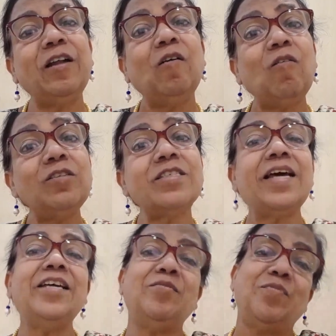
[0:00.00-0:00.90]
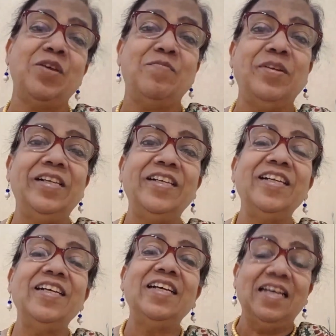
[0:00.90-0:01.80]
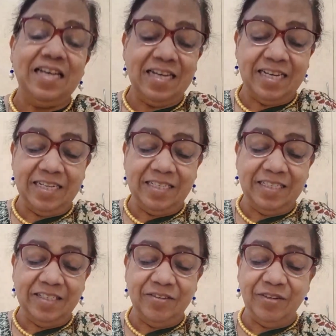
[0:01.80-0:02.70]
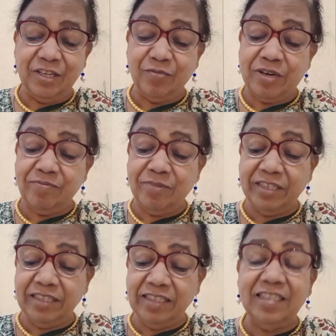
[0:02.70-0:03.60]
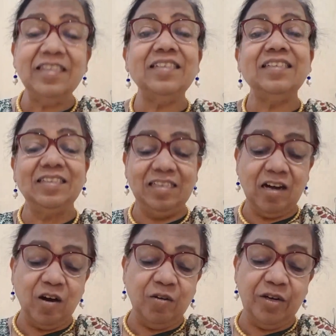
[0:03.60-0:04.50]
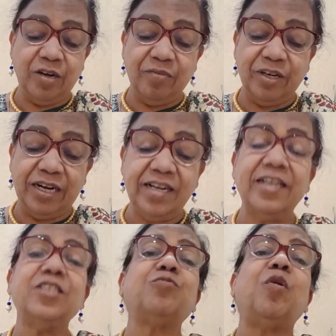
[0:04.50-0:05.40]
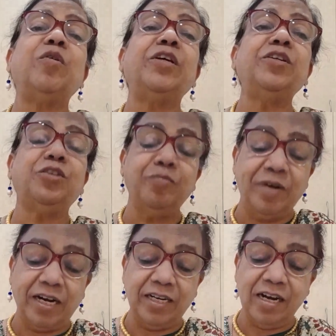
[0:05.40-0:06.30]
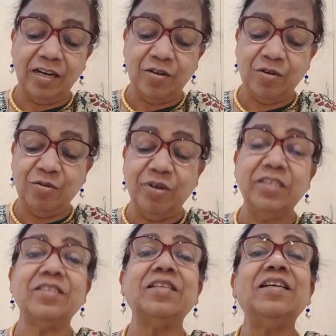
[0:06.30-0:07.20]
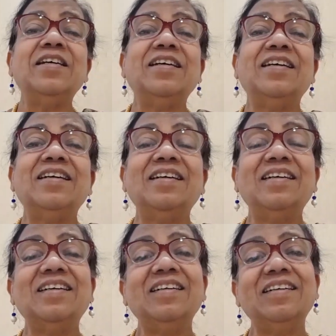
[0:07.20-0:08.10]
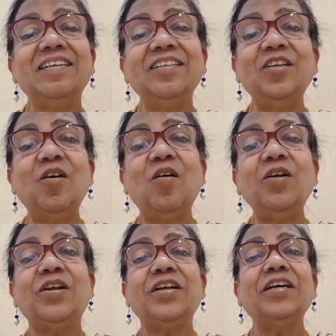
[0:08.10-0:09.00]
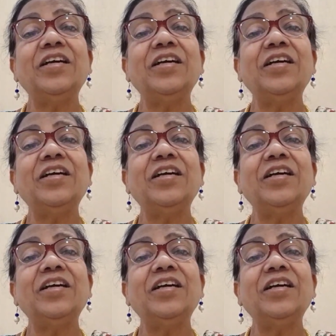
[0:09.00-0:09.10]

alongside people. And we remember how Deborah responded to Barak, who was not